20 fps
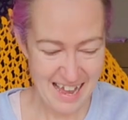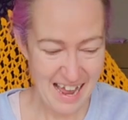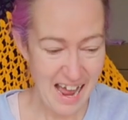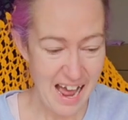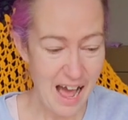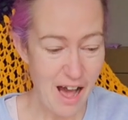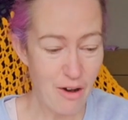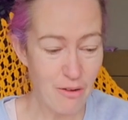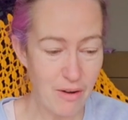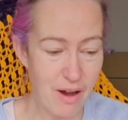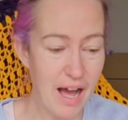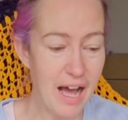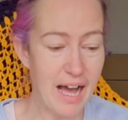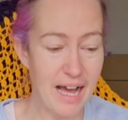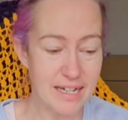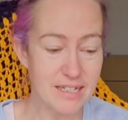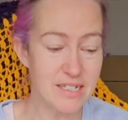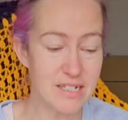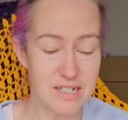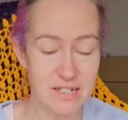Oh,
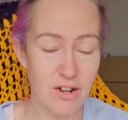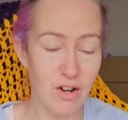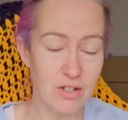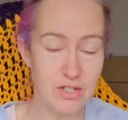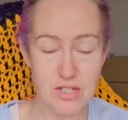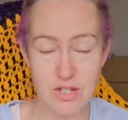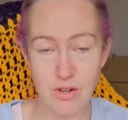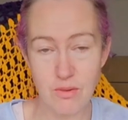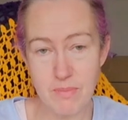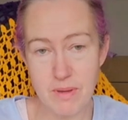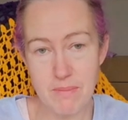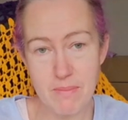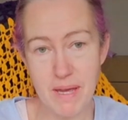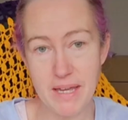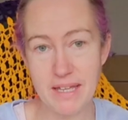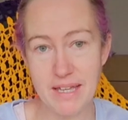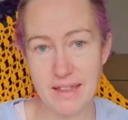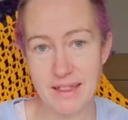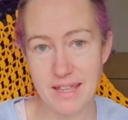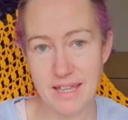and also be
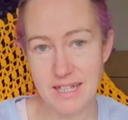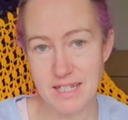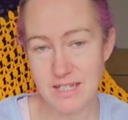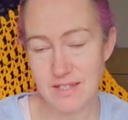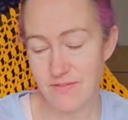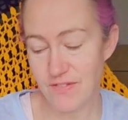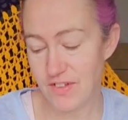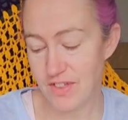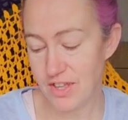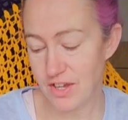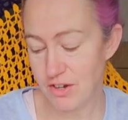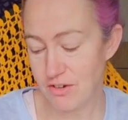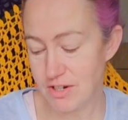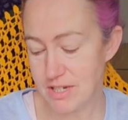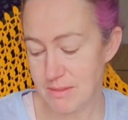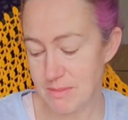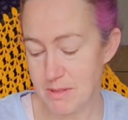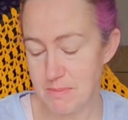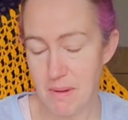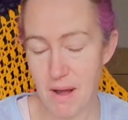making things for the
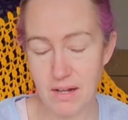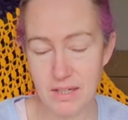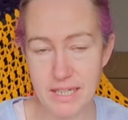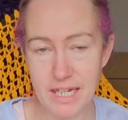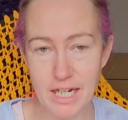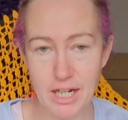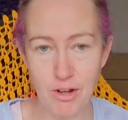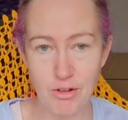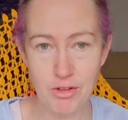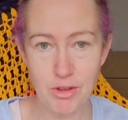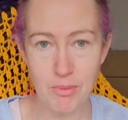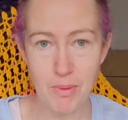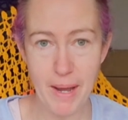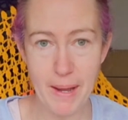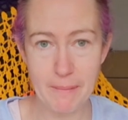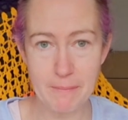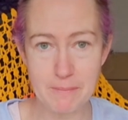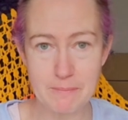Christmas market along the way.